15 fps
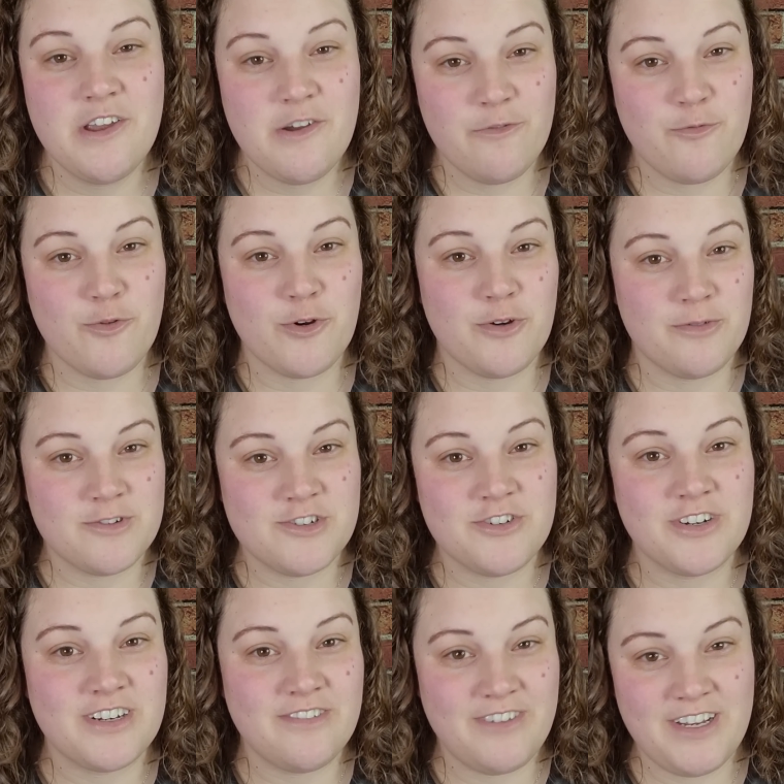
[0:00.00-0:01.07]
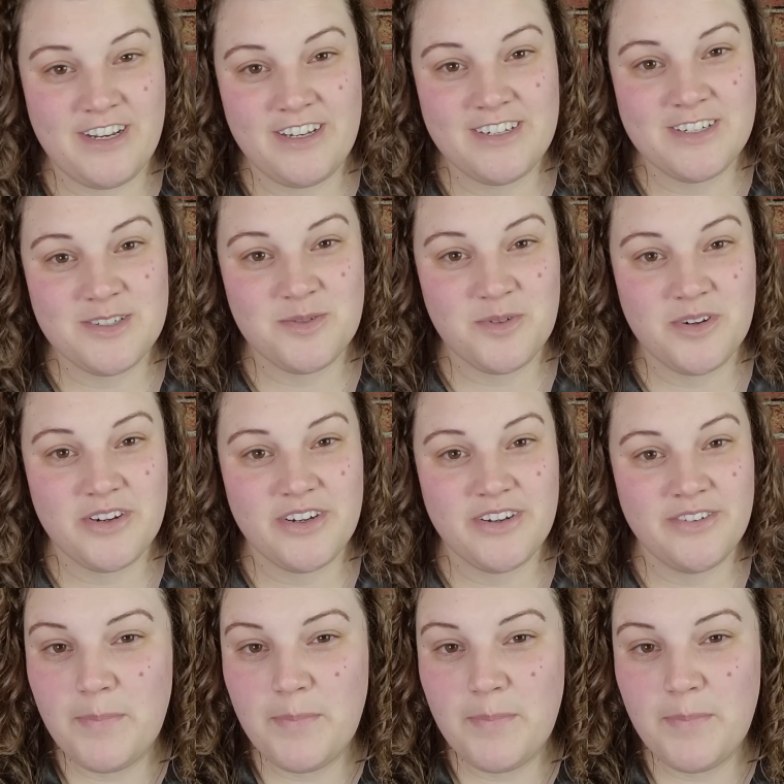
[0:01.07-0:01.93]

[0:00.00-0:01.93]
for her restrictive eating disorder.